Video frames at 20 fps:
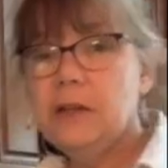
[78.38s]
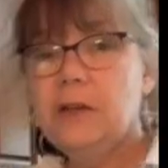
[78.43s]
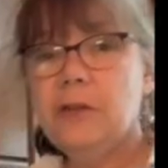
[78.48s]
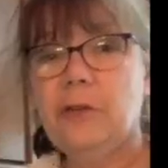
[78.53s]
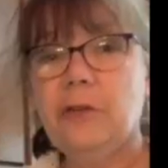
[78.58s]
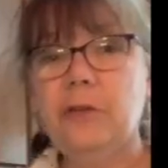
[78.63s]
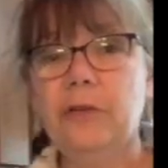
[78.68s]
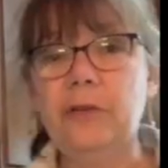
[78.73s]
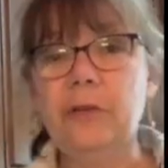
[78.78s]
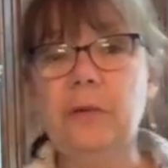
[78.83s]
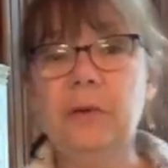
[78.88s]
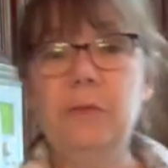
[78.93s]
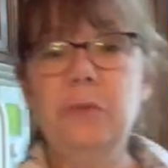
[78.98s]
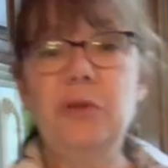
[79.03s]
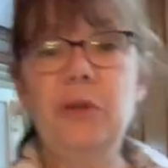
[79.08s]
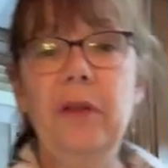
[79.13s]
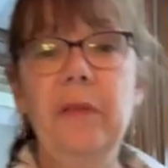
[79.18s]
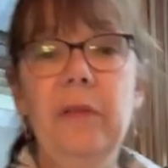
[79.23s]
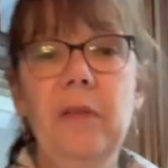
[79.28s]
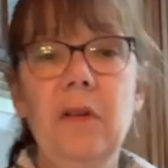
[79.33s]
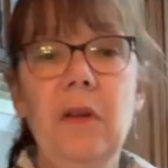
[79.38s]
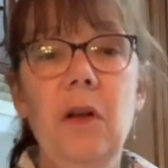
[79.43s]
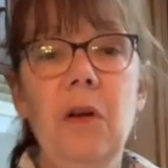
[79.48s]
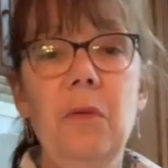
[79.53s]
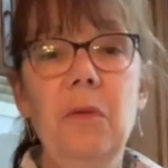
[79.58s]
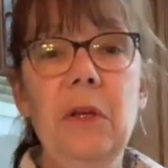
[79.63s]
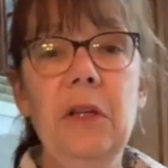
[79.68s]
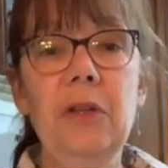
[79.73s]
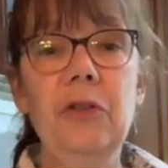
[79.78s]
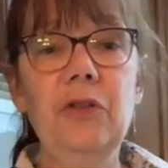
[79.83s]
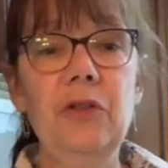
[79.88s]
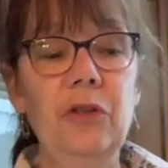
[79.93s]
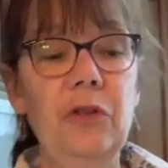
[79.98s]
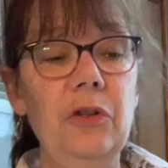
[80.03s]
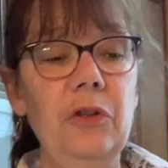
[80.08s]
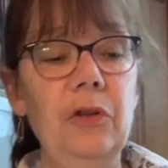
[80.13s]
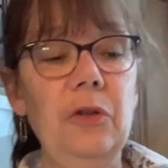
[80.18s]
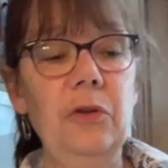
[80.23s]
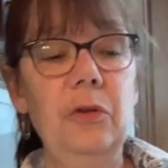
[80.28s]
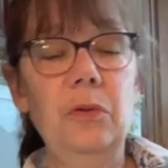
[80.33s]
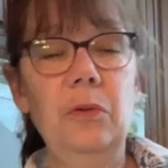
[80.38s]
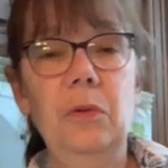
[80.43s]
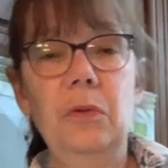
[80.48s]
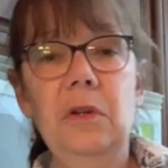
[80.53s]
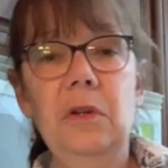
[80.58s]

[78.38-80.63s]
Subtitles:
So I'm just going to